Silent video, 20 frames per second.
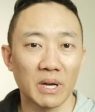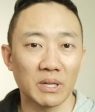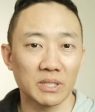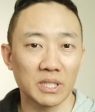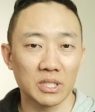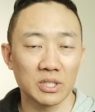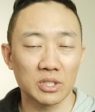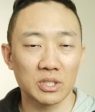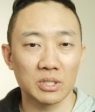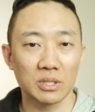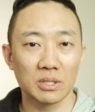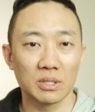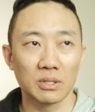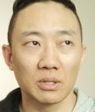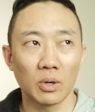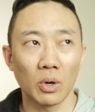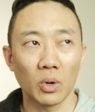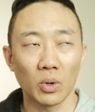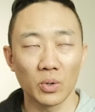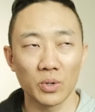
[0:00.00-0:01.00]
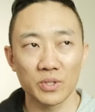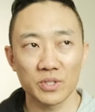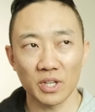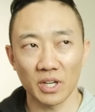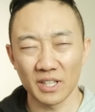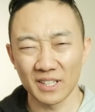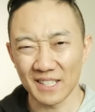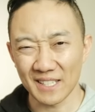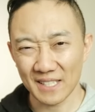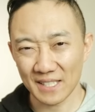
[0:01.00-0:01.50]
mounting holes
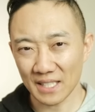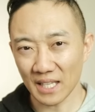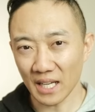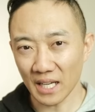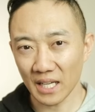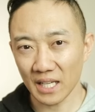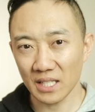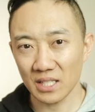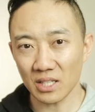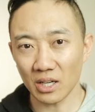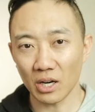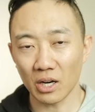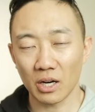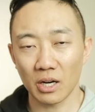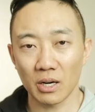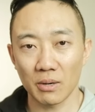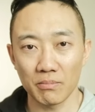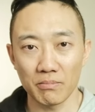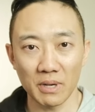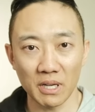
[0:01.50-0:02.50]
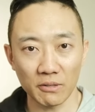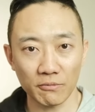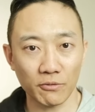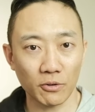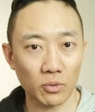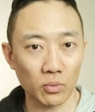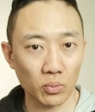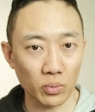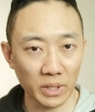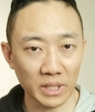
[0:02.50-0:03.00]
on the sides are meant
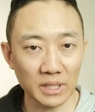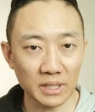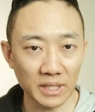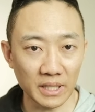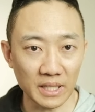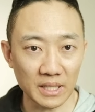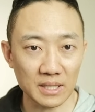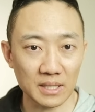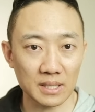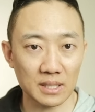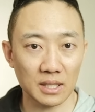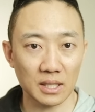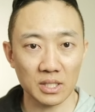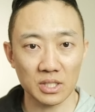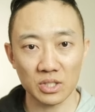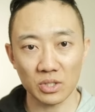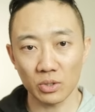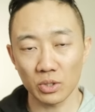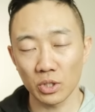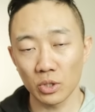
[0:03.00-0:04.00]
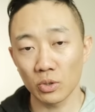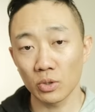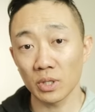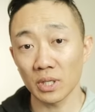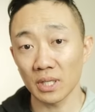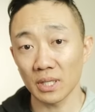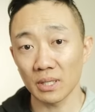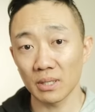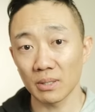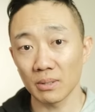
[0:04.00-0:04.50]
for ringlets, so you
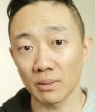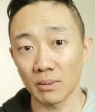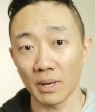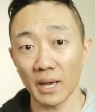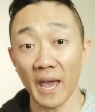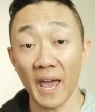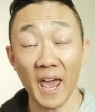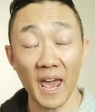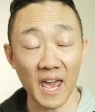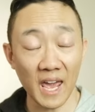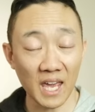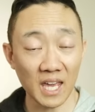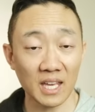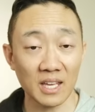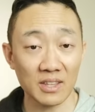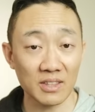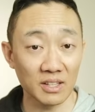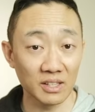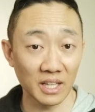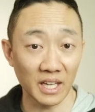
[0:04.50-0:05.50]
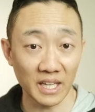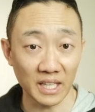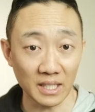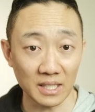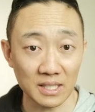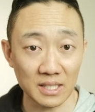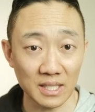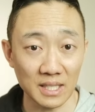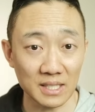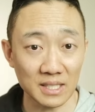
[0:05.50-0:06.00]
can hang the
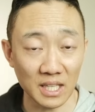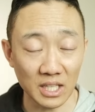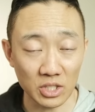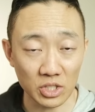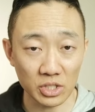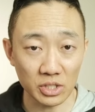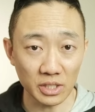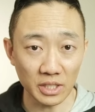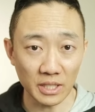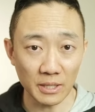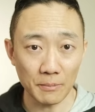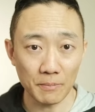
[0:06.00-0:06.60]
lights essentially.